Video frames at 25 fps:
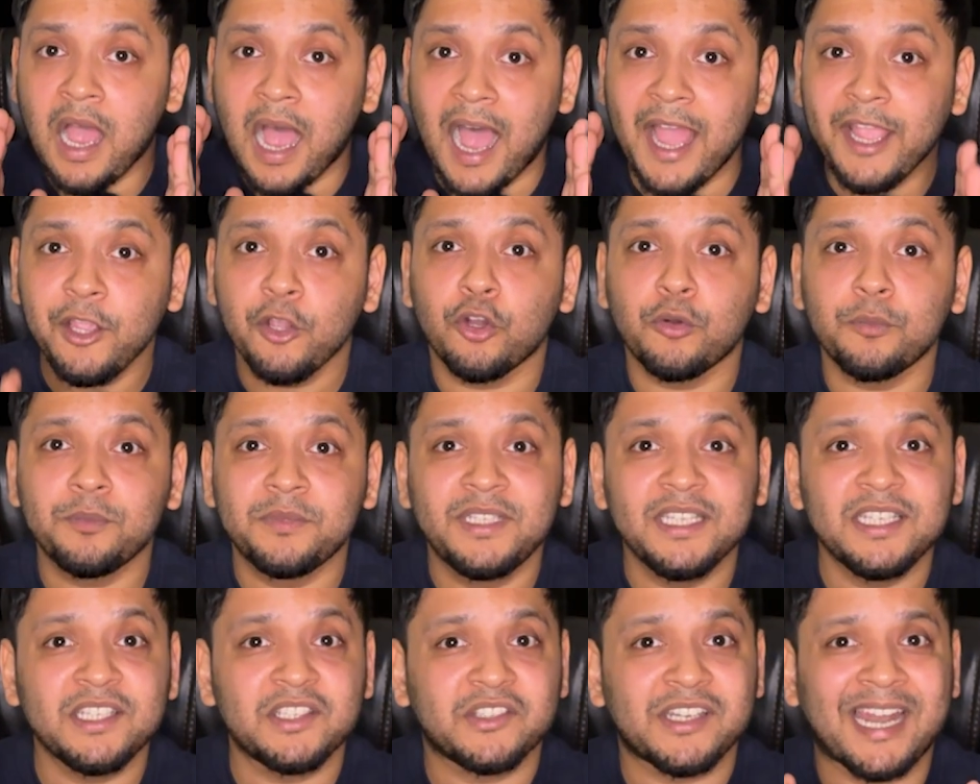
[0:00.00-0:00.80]
I hope
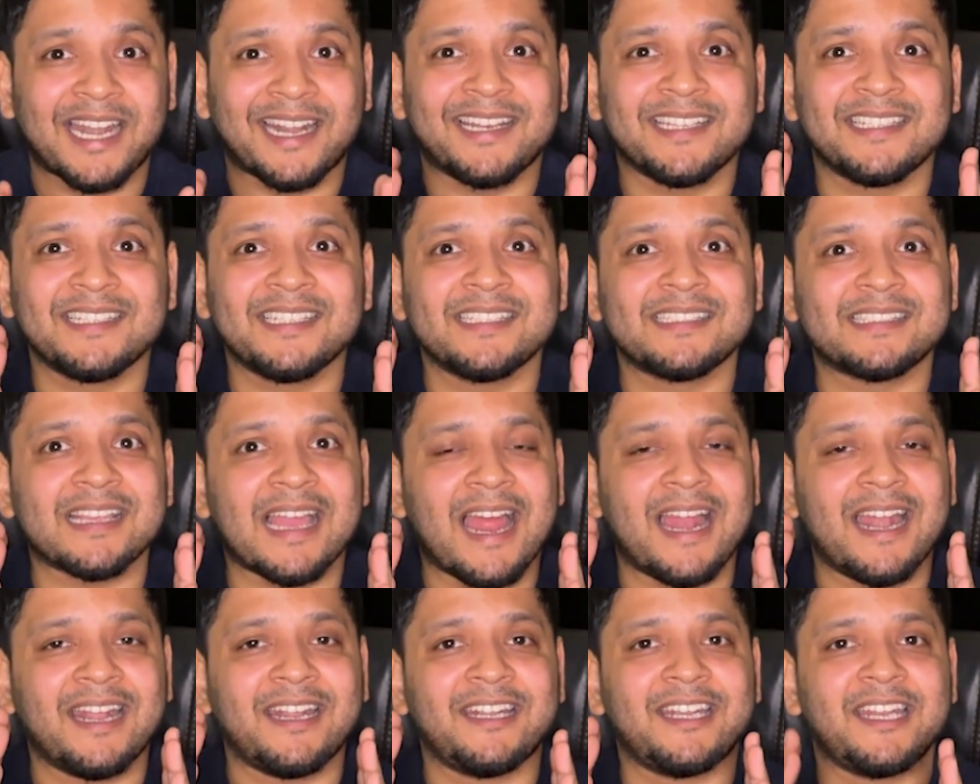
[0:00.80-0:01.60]
these strategies
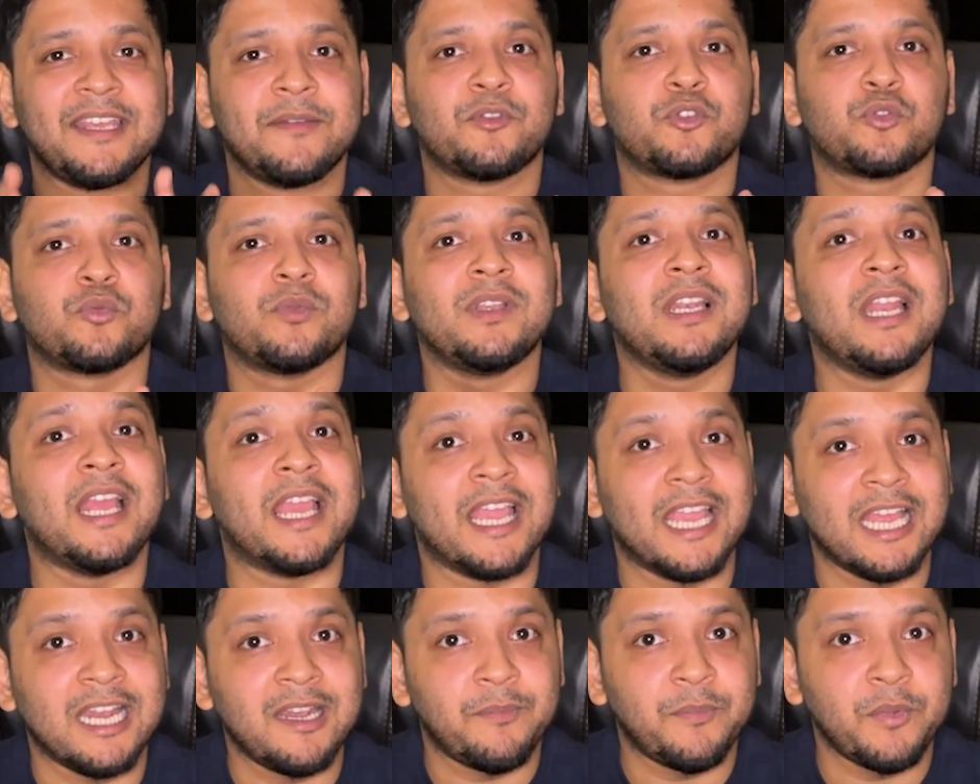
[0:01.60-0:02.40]
and tips will
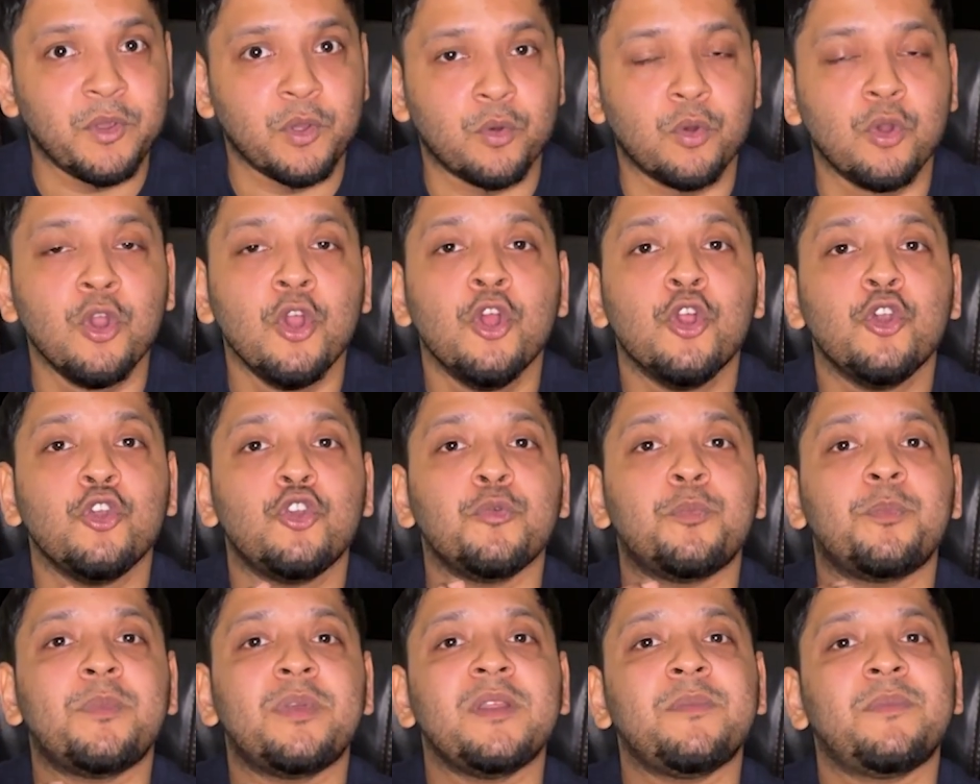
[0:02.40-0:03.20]
help you
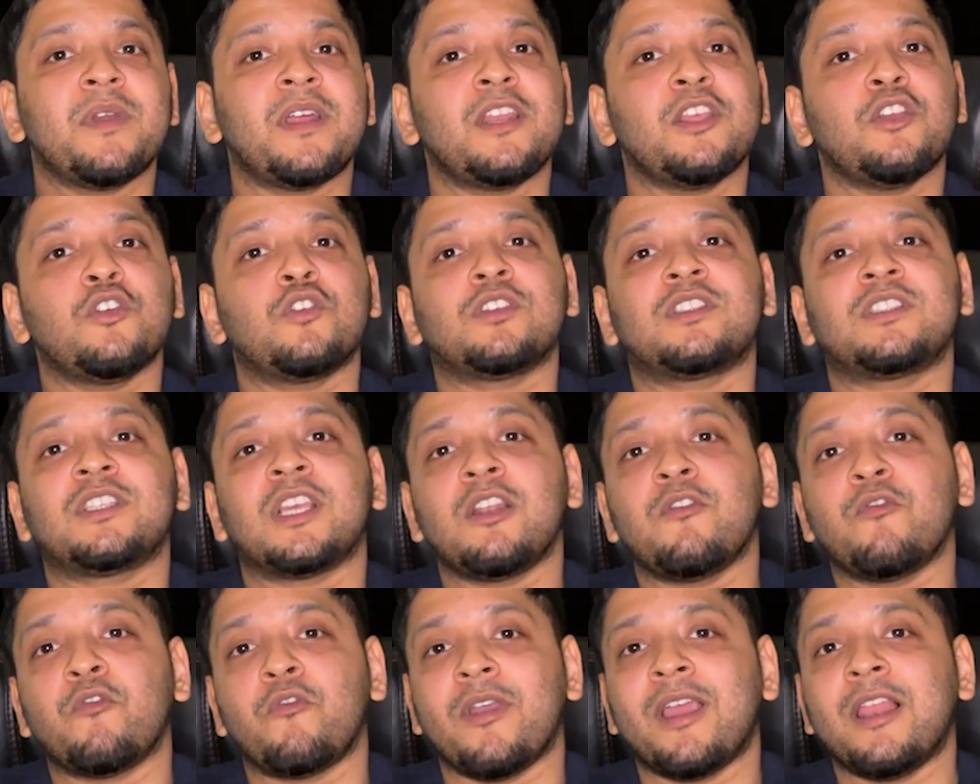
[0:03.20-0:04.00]
to prepare
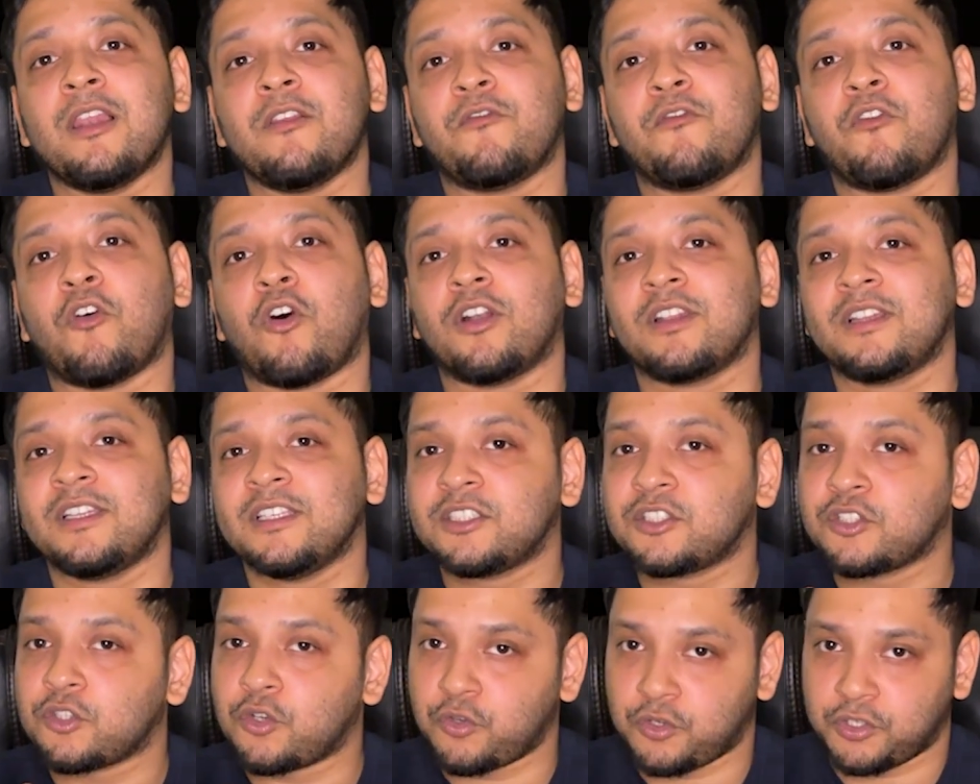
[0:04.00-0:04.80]
yourself well for
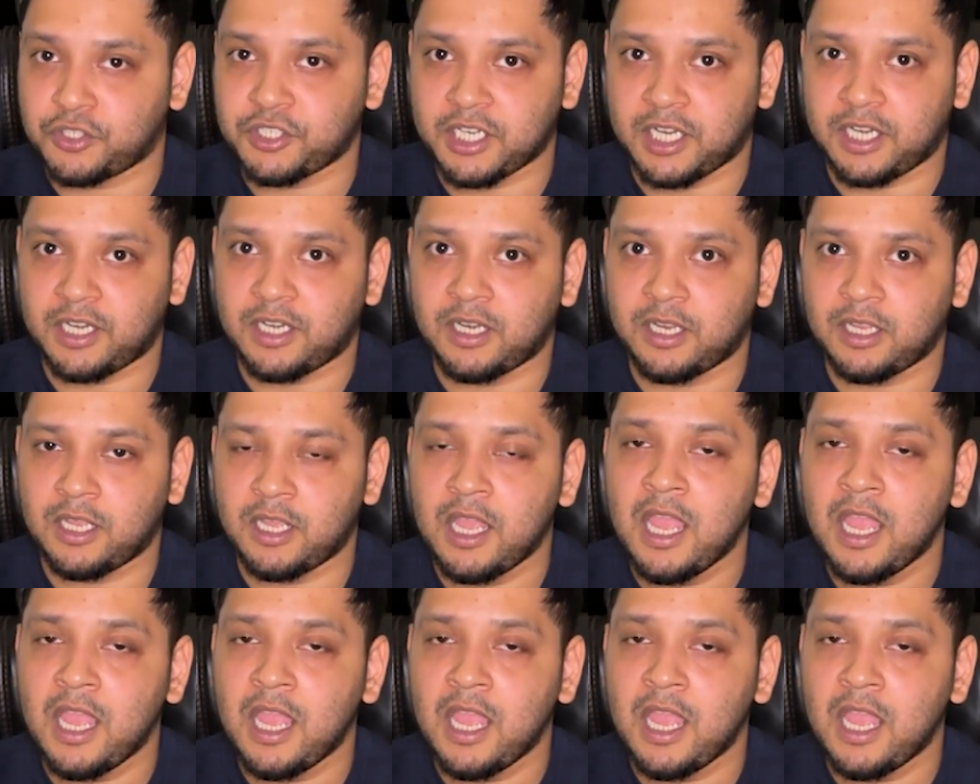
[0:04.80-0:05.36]
this question.